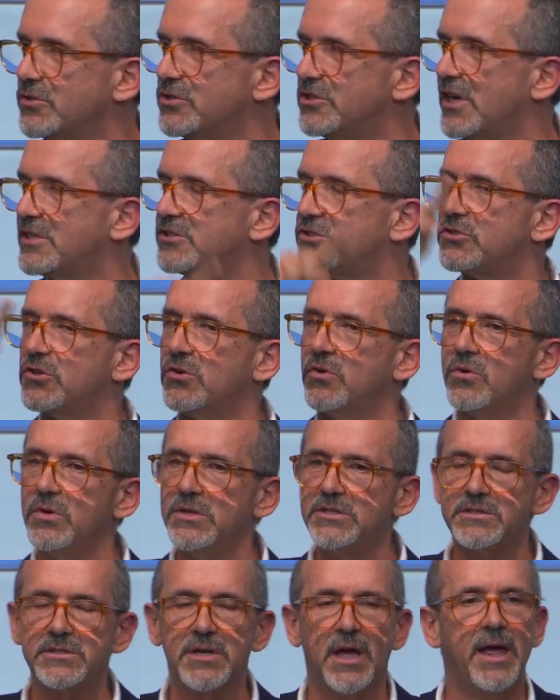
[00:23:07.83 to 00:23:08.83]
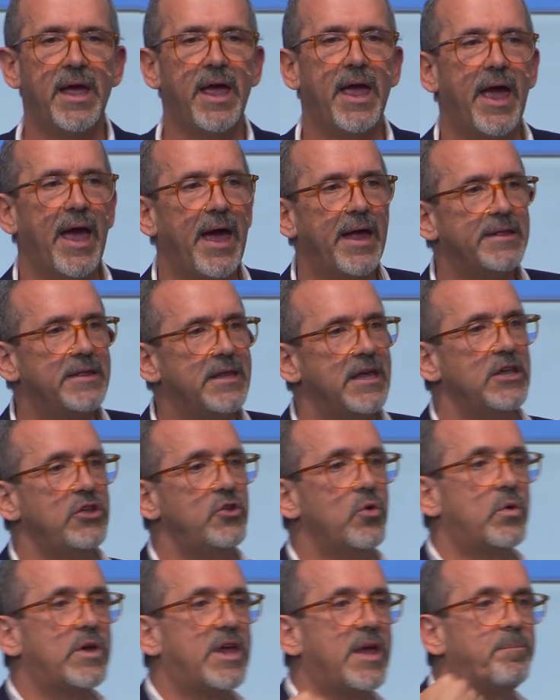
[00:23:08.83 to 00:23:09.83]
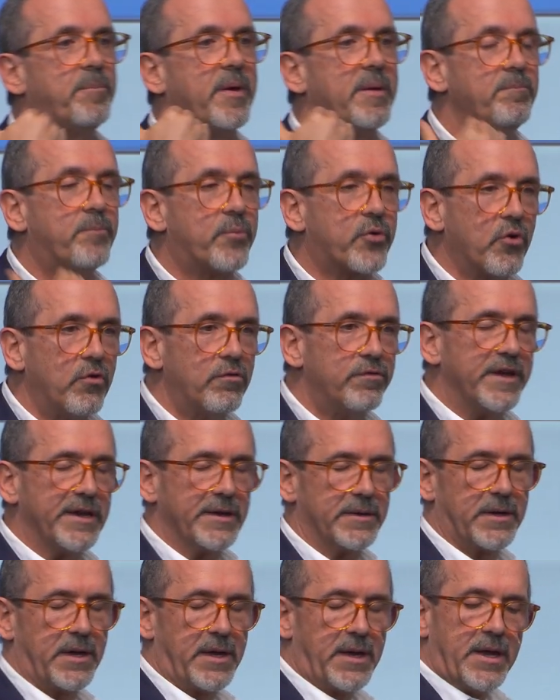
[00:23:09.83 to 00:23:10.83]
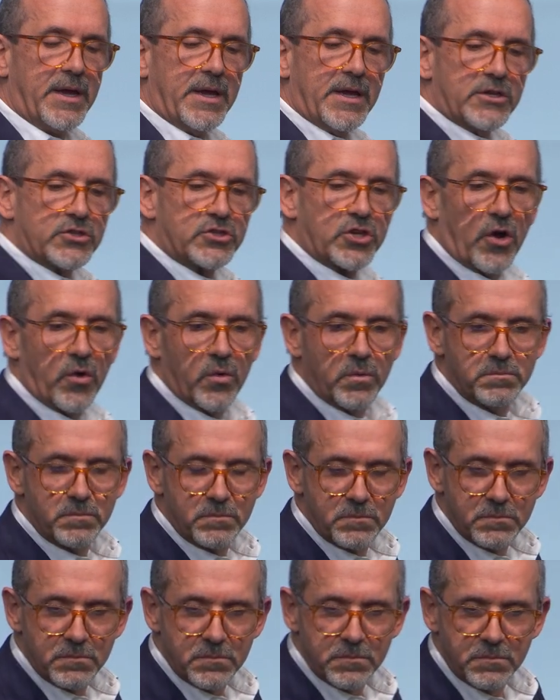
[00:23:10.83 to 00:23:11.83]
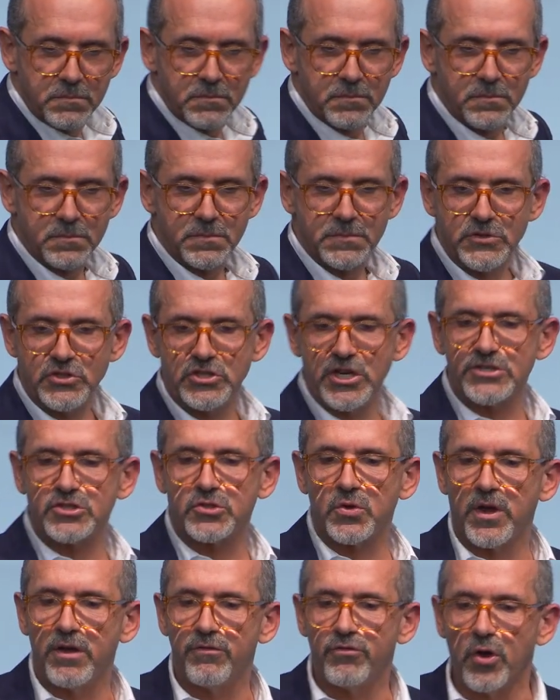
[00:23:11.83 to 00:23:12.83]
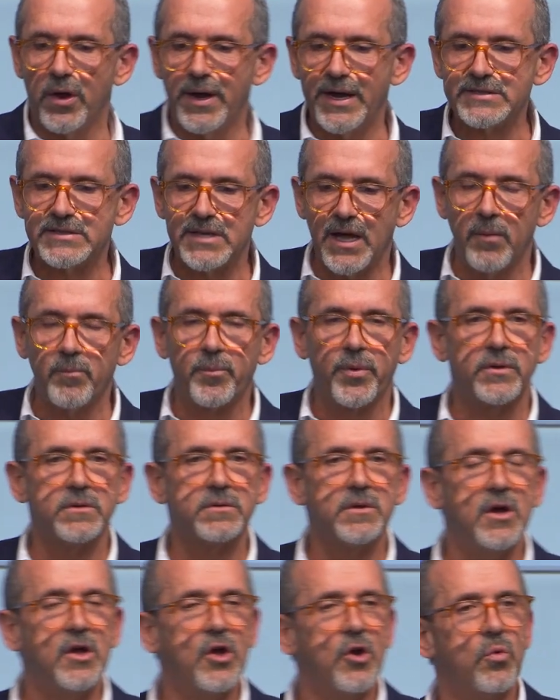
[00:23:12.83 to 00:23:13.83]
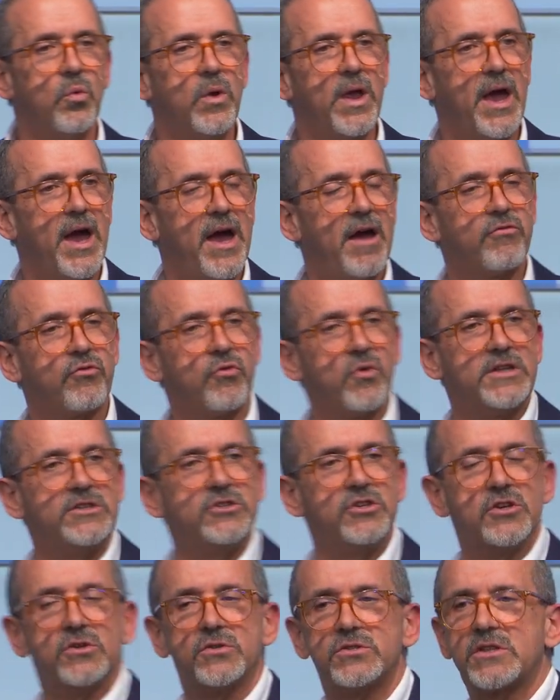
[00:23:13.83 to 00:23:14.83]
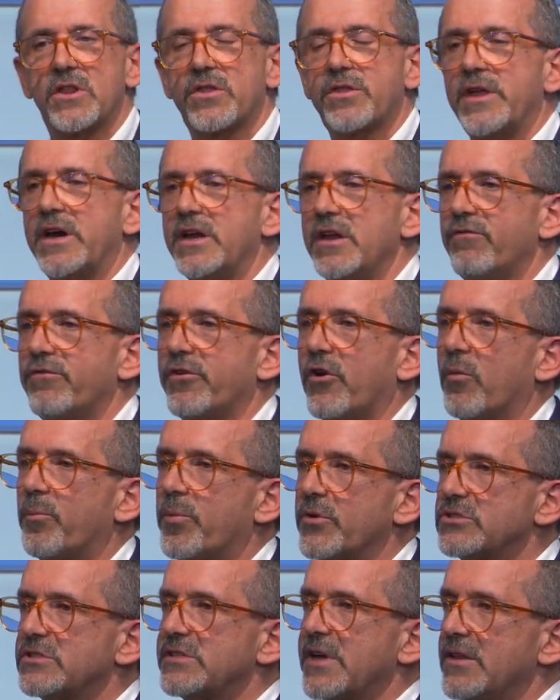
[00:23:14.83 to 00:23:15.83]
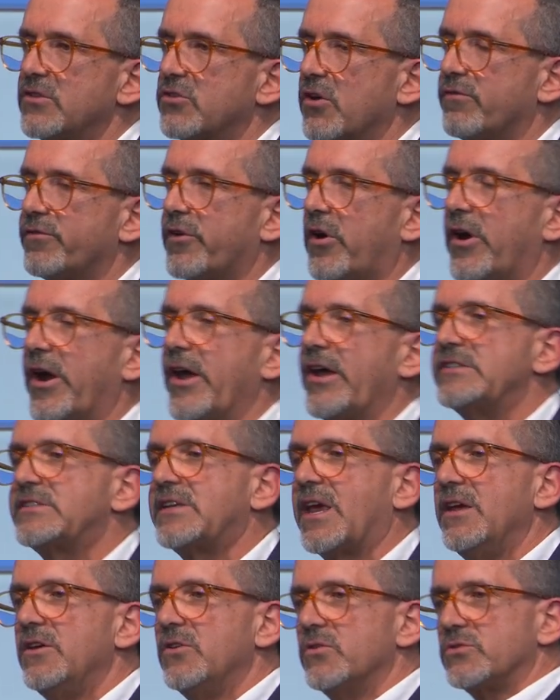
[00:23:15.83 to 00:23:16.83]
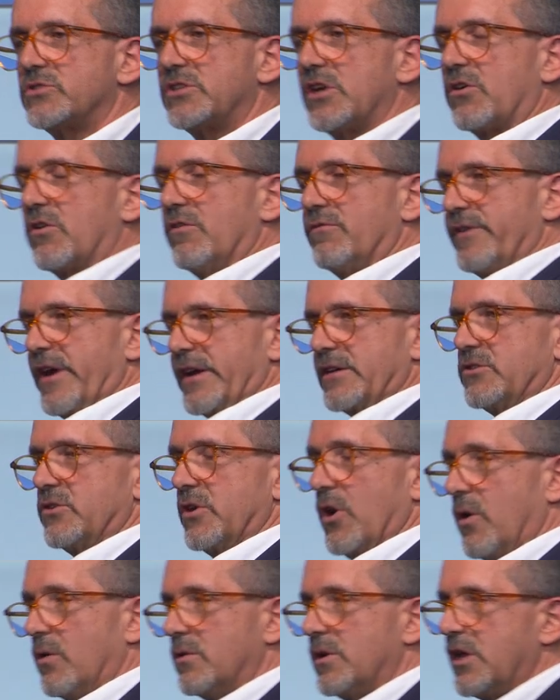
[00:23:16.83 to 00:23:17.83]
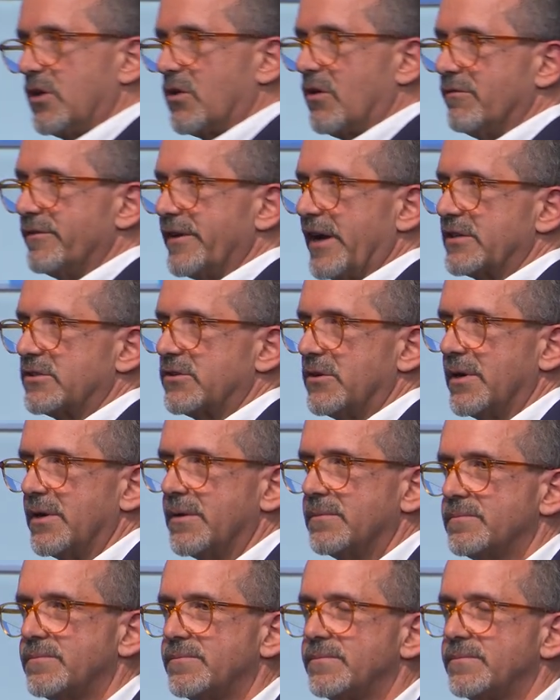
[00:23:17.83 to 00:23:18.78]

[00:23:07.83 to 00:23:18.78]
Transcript: You just do it and you keep improving. So just to give you an example, we have reduced 34% of our SKUs in confectionery, only in confectionery.